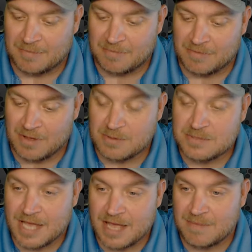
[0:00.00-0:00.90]
Uncle
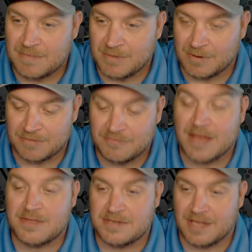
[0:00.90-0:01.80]
Time, or
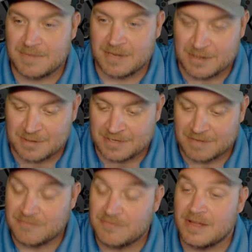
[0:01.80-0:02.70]
Father Time, not Uncle Time.
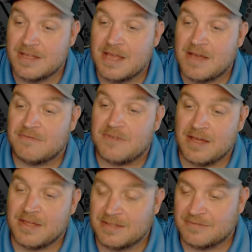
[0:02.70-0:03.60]

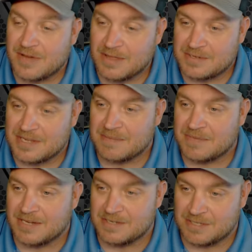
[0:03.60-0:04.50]
Father Time
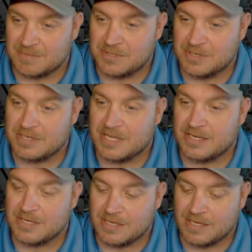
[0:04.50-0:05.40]
catches up to you, and
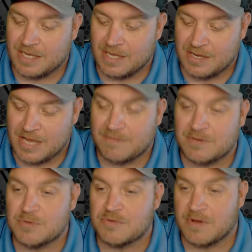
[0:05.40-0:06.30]
you have to
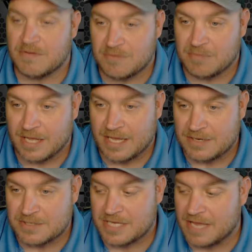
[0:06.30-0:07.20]
move on from playing.
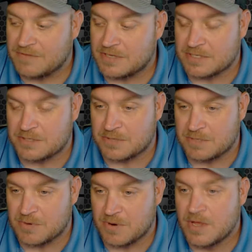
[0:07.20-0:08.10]
You just can't physically do it
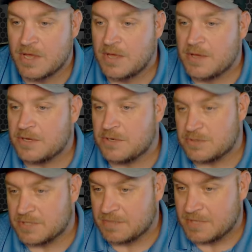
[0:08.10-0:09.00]
anymore. You do
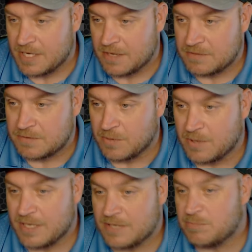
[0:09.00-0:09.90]
something else, whether
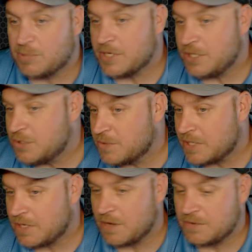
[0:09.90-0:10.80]
that's putting you into
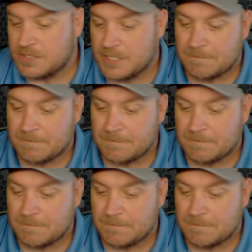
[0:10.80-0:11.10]
coaching,